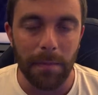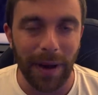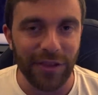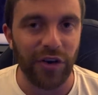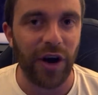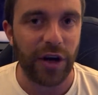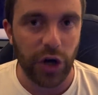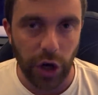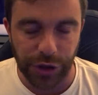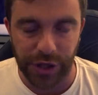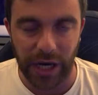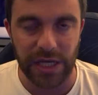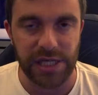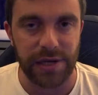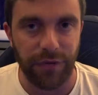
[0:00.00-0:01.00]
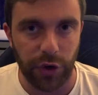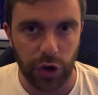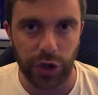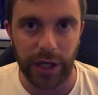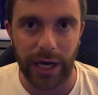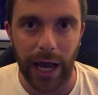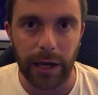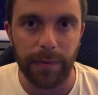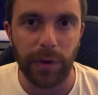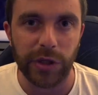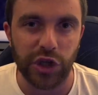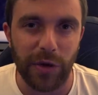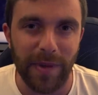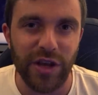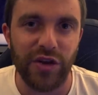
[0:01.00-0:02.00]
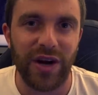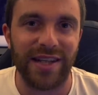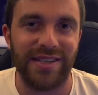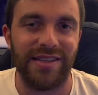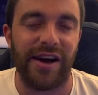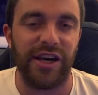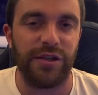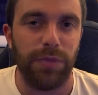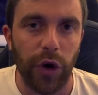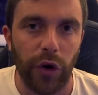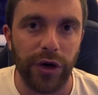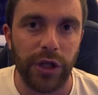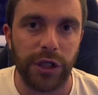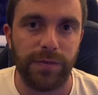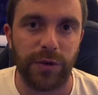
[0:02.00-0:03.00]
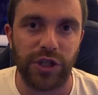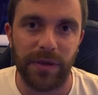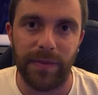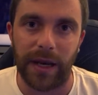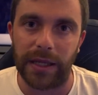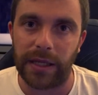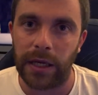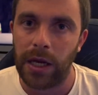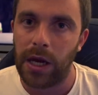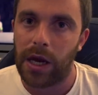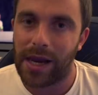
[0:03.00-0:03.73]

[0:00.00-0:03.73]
But there are contacts for Cody Gakpo, so Man United are exploring this possibility.